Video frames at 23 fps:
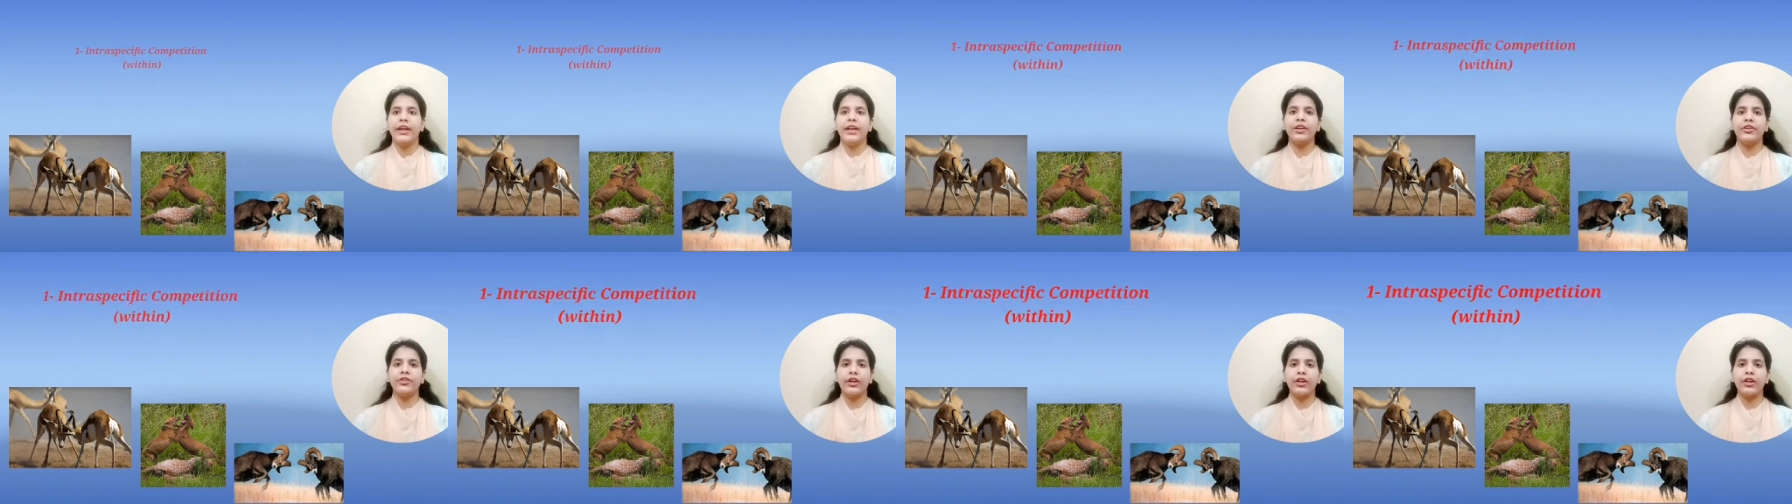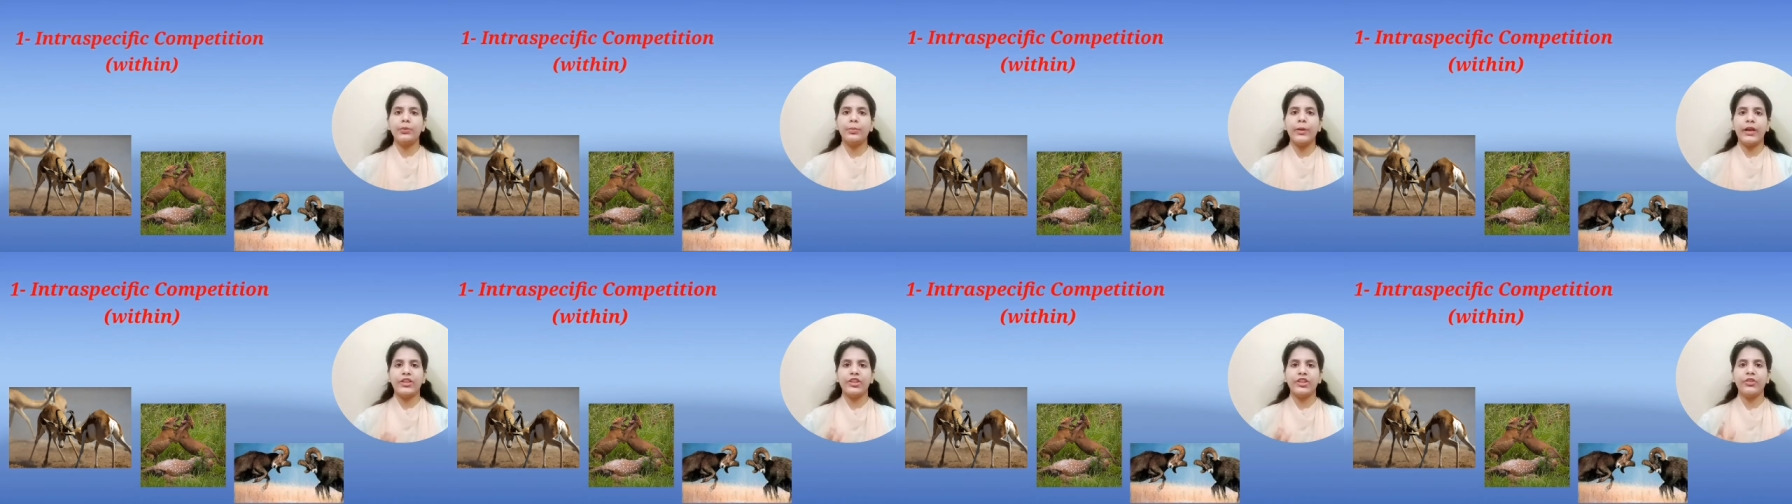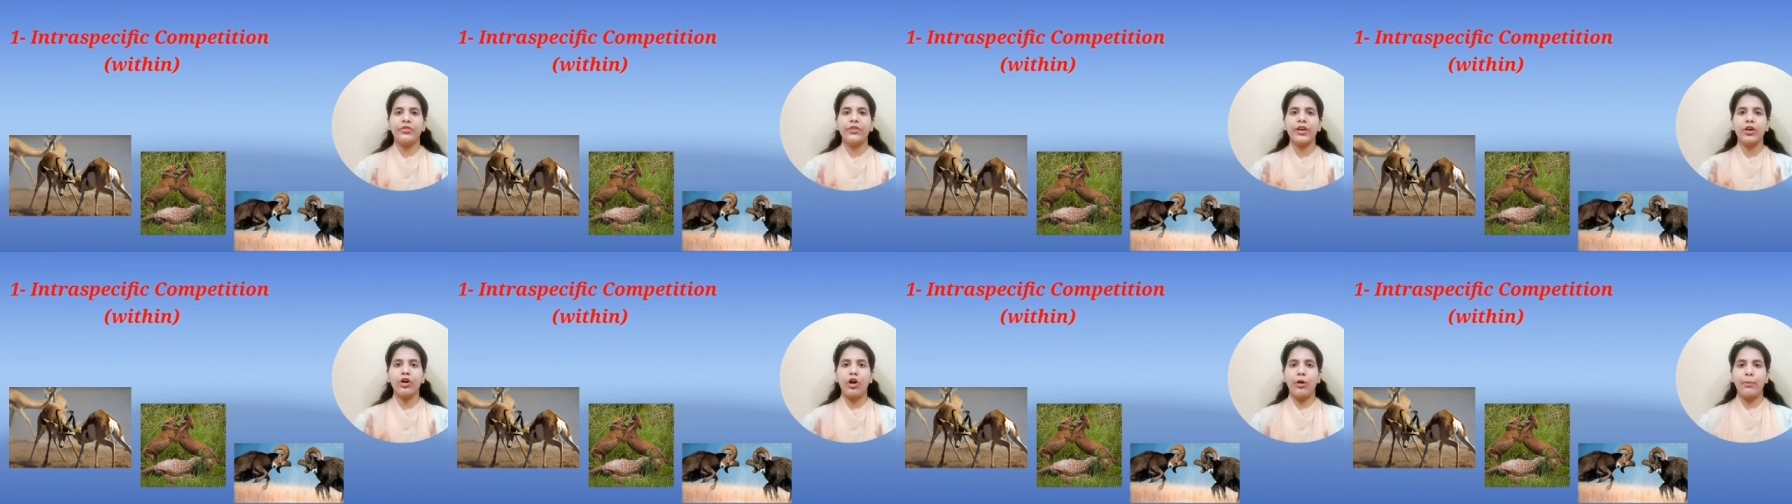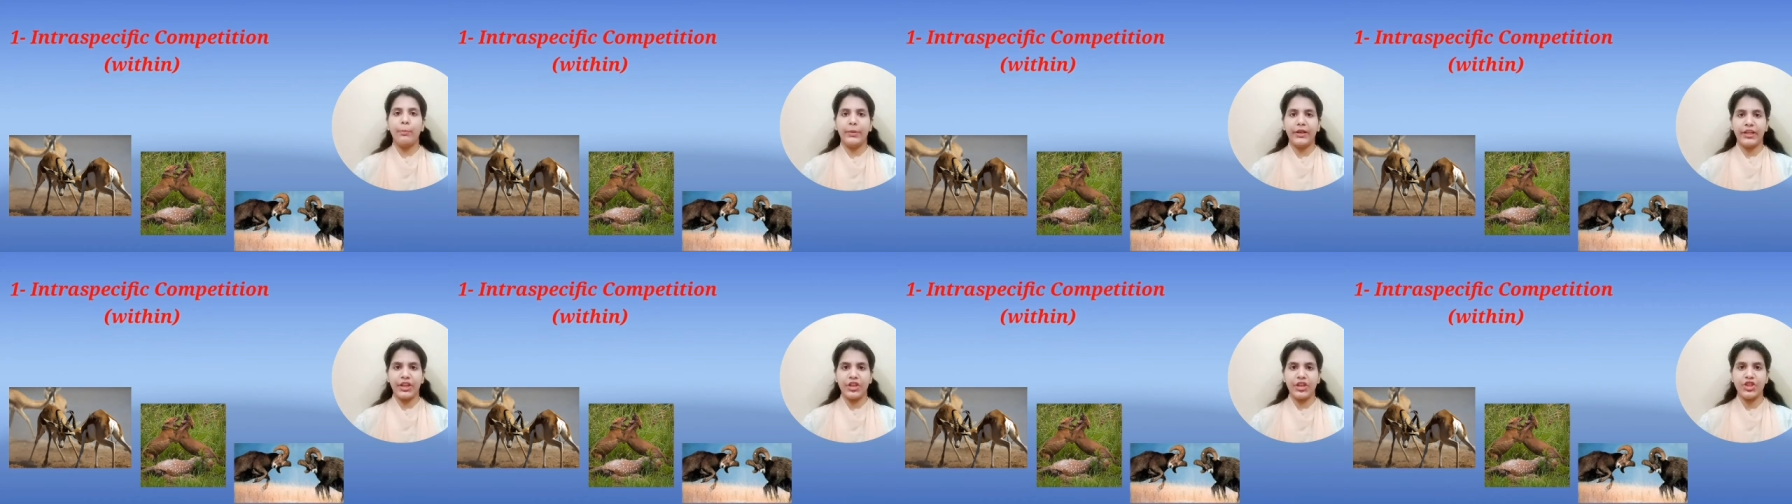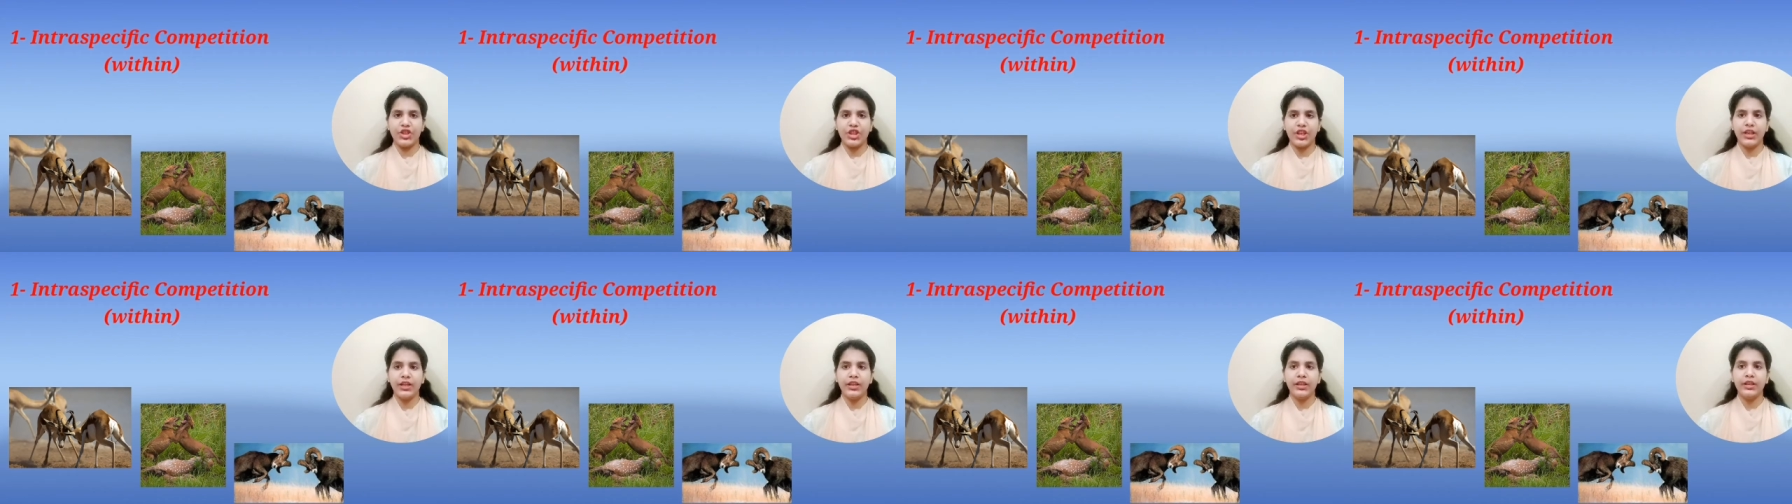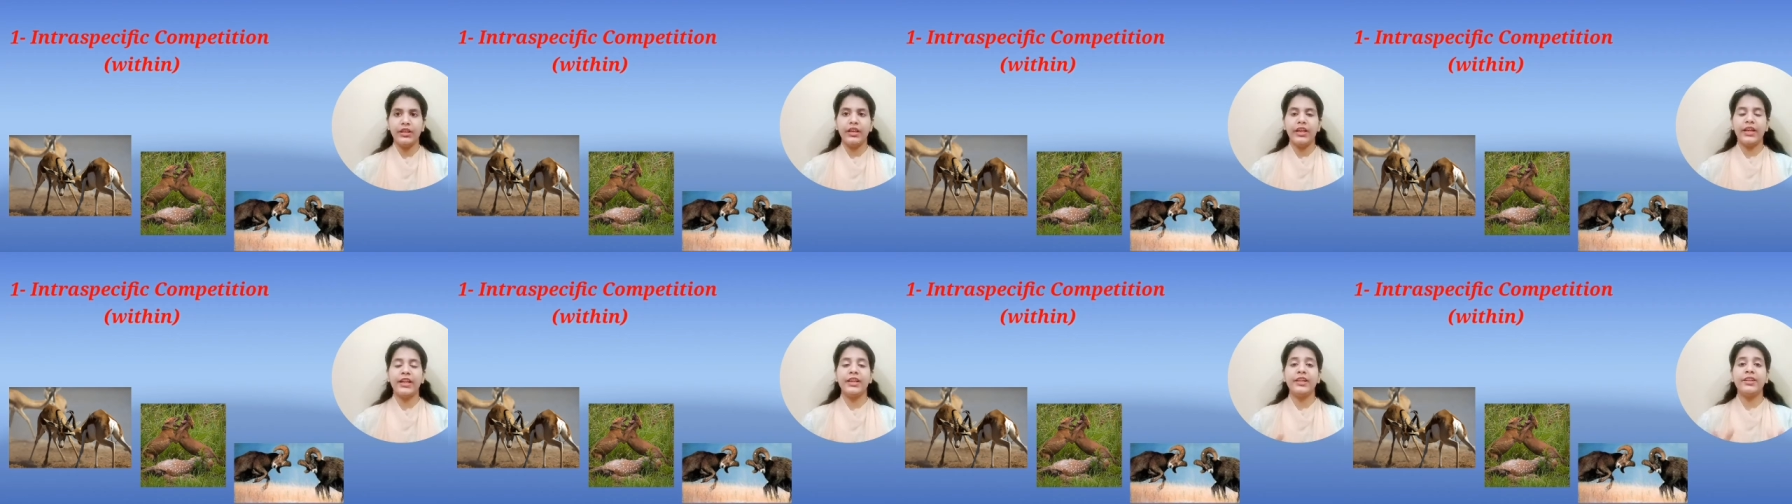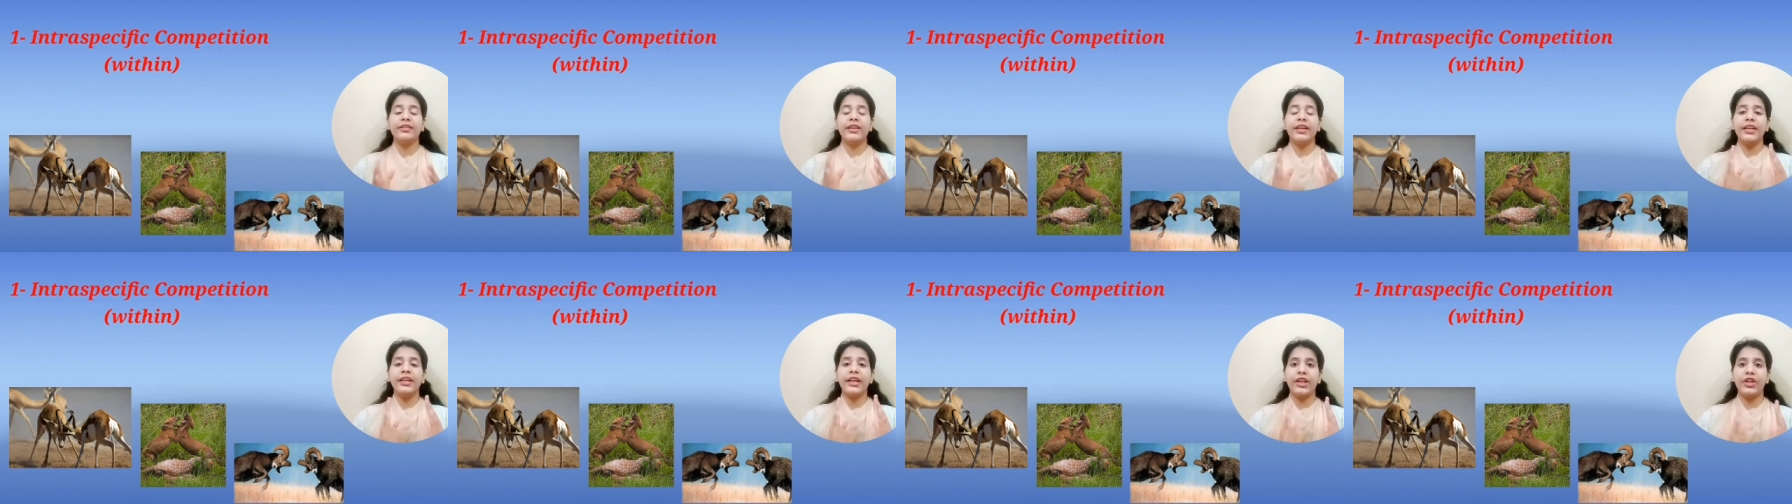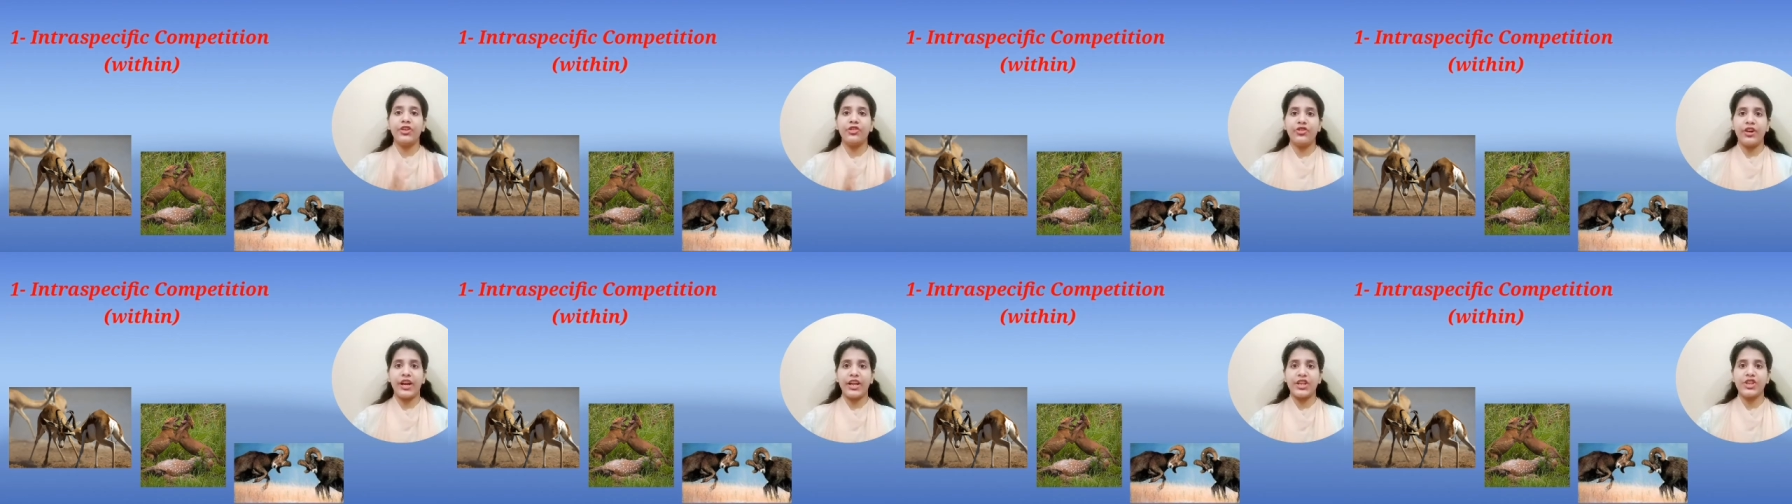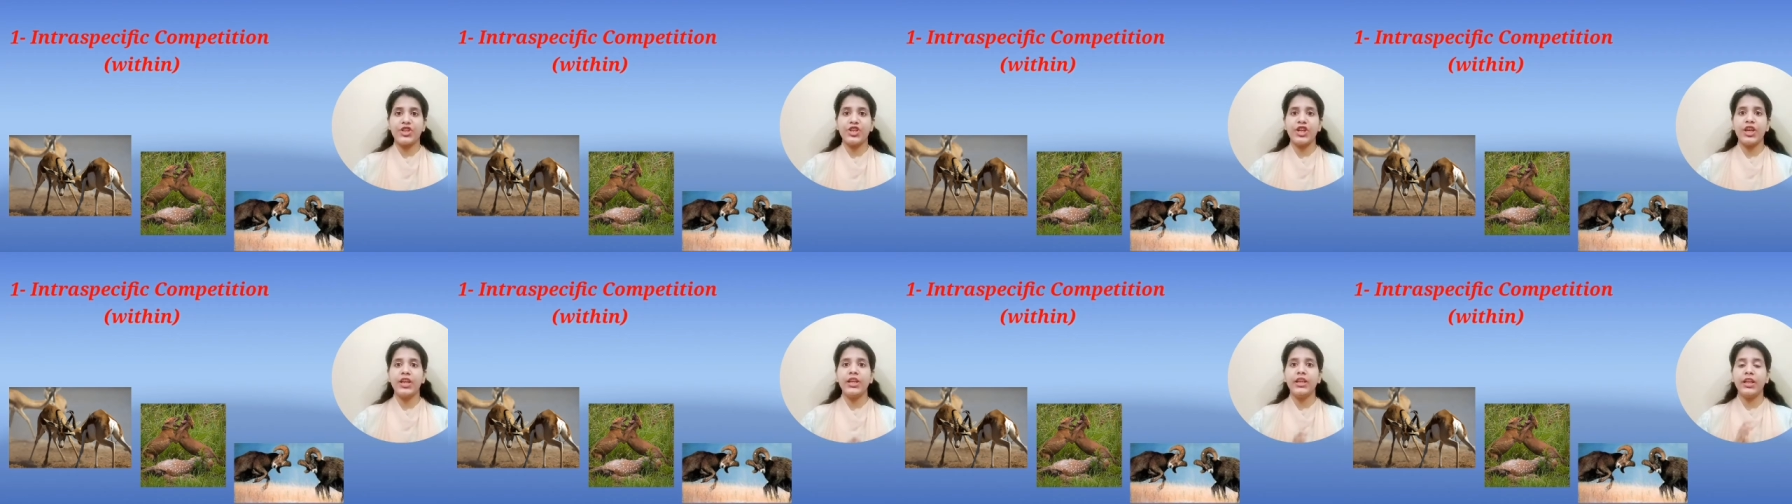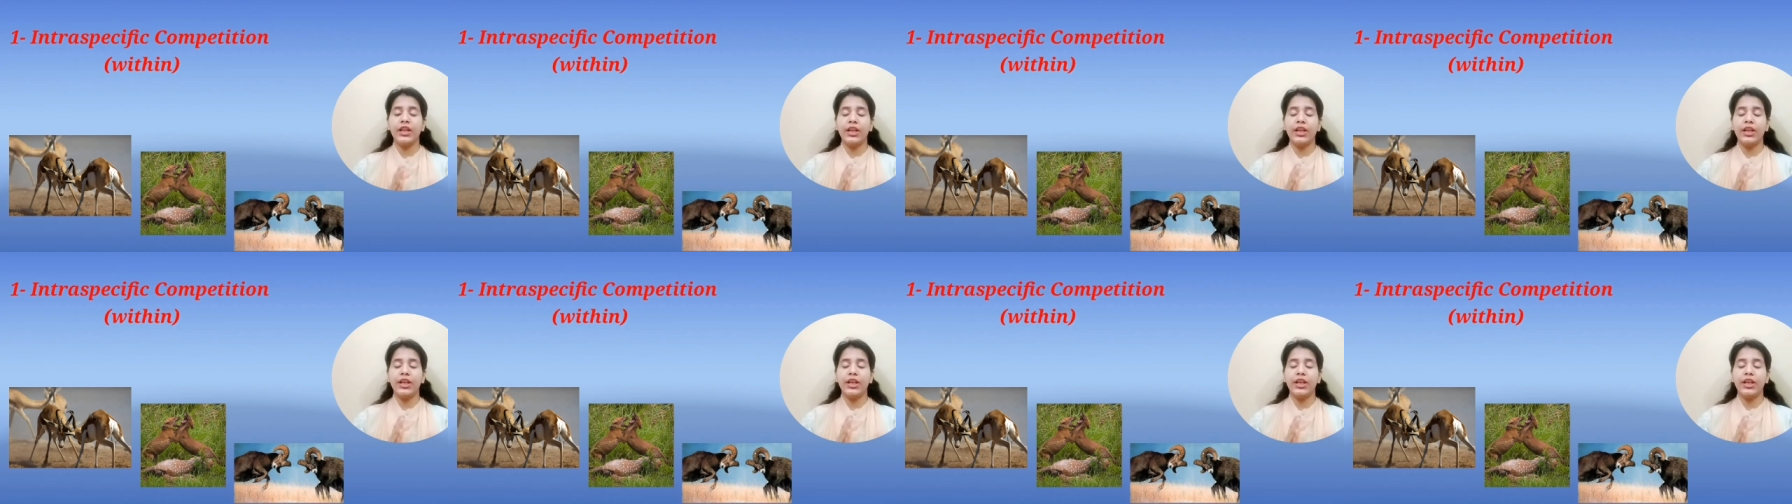Intraspecific competition, it is an interaction